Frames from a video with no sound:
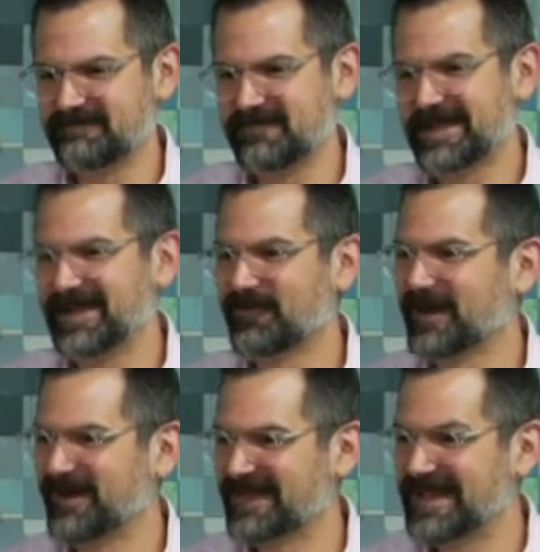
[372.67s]
making
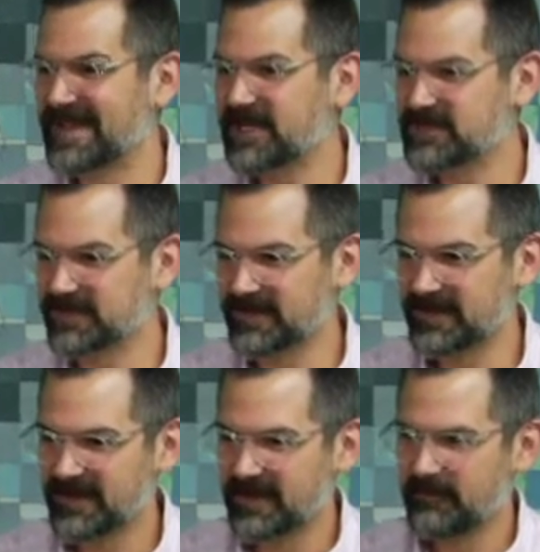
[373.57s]
work of that
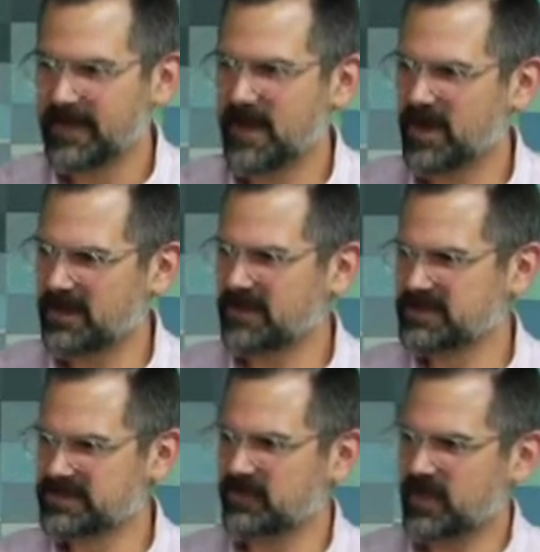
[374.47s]
nature, but I want to
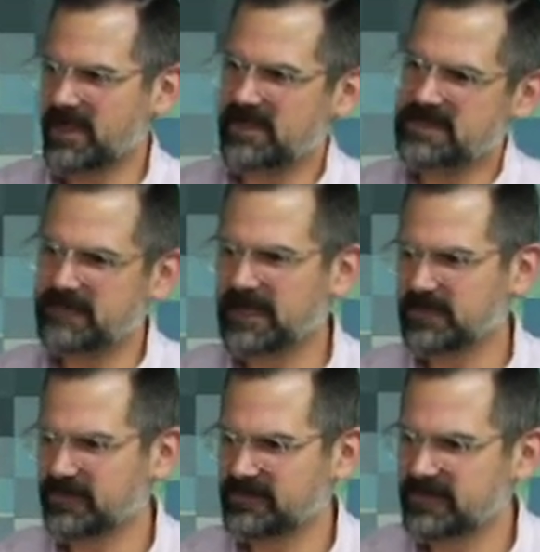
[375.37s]
understand why he's
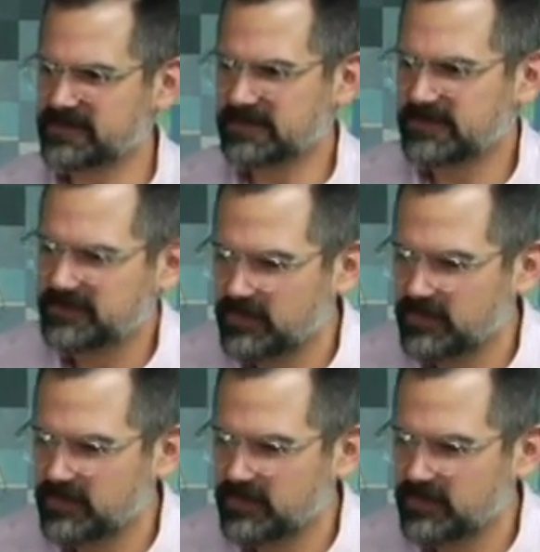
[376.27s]
making those decisions.